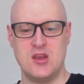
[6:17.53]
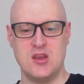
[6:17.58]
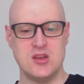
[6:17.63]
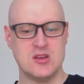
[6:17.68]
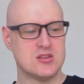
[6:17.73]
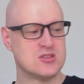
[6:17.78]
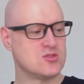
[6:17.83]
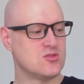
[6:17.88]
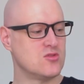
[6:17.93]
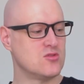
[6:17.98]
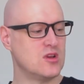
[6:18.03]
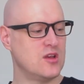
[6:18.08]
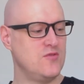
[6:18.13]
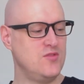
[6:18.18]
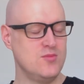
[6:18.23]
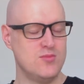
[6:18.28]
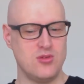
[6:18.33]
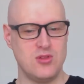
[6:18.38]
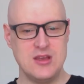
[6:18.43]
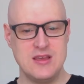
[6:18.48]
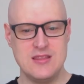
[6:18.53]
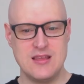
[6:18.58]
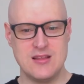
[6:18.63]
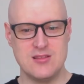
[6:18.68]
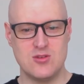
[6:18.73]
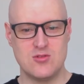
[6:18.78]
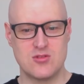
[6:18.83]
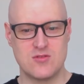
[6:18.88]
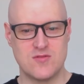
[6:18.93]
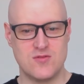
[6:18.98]
So if you play that
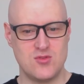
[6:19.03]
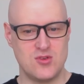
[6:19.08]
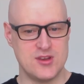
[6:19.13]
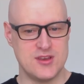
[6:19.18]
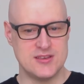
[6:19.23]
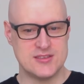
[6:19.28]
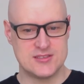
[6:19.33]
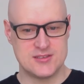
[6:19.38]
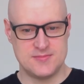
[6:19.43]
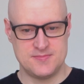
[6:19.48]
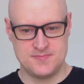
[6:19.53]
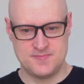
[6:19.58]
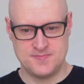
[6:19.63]
lower voice,